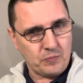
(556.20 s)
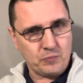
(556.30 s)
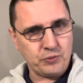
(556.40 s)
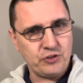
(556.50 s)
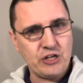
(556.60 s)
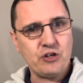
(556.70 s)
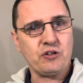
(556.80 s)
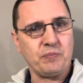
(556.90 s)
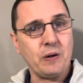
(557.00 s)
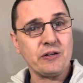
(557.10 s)
procedures
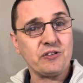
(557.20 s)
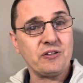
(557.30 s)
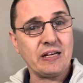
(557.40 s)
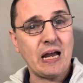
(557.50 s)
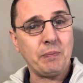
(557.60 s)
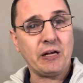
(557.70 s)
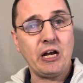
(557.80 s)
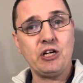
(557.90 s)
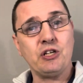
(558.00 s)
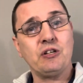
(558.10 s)
of processing
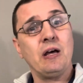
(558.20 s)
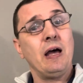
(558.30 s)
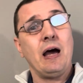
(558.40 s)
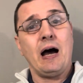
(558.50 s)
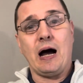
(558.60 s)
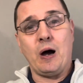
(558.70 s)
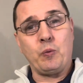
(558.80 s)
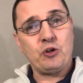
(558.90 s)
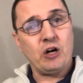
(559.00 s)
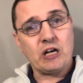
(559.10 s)
applications.
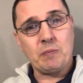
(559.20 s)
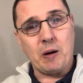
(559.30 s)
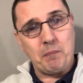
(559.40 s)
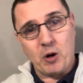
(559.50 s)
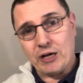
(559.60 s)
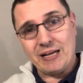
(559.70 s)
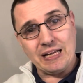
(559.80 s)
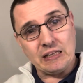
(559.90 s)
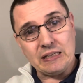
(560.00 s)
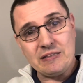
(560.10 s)
We talk about marketing
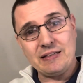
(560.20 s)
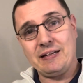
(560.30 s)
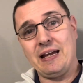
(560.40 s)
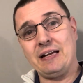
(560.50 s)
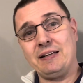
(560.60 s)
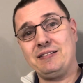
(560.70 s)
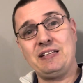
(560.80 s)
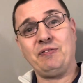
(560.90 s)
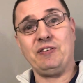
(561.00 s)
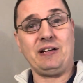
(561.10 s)
and leasing tactics,
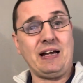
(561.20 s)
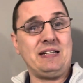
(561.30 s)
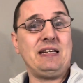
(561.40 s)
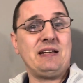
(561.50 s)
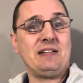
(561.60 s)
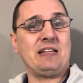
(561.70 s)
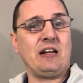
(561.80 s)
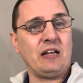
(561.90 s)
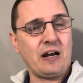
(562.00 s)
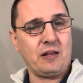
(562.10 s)
different ideas that a
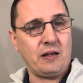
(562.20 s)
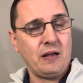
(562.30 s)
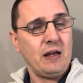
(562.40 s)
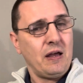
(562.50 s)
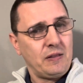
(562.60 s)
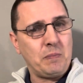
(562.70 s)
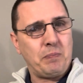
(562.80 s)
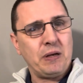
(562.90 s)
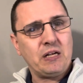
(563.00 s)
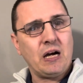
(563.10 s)
lot of the
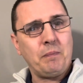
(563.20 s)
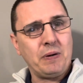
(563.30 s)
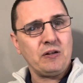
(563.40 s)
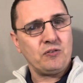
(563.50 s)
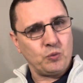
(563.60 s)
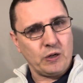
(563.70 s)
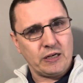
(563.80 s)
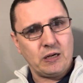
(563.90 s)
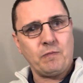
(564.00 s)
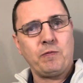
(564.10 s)
big companies where I
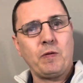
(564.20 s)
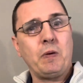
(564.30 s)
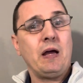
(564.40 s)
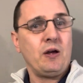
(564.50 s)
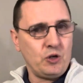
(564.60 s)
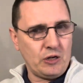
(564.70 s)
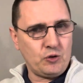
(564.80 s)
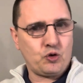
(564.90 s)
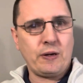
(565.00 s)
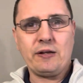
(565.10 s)
come from
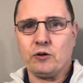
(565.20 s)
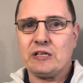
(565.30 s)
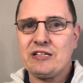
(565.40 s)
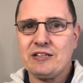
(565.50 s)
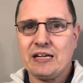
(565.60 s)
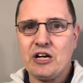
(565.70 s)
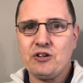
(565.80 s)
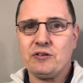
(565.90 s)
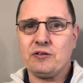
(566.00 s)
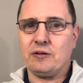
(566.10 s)
train their leasing
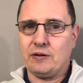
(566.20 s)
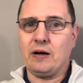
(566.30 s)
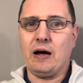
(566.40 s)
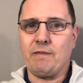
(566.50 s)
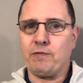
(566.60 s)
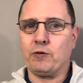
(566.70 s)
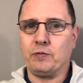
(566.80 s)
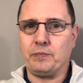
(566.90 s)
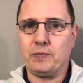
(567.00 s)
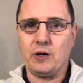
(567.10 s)
agents for
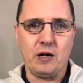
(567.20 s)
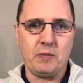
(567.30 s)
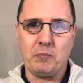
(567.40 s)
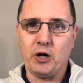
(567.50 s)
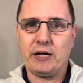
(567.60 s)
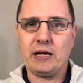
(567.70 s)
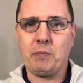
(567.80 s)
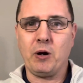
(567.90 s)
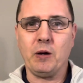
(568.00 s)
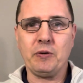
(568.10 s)
marketing
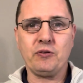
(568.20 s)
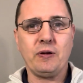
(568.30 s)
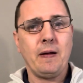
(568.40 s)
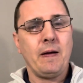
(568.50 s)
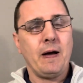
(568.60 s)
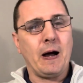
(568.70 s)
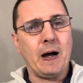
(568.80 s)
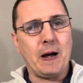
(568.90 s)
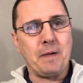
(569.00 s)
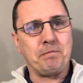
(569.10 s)
apartments.
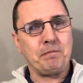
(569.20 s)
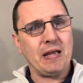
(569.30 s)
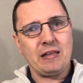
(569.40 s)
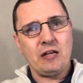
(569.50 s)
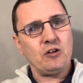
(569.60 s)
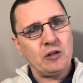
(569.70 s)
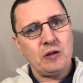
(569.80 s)
And then